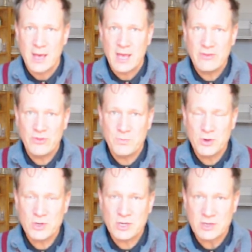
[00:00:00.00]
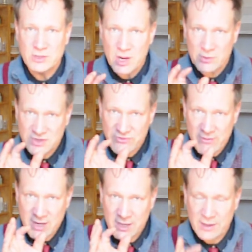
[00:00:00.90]
If you put notes very
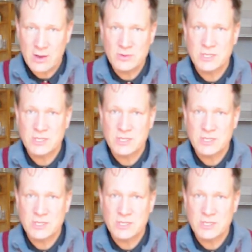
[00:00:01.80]
close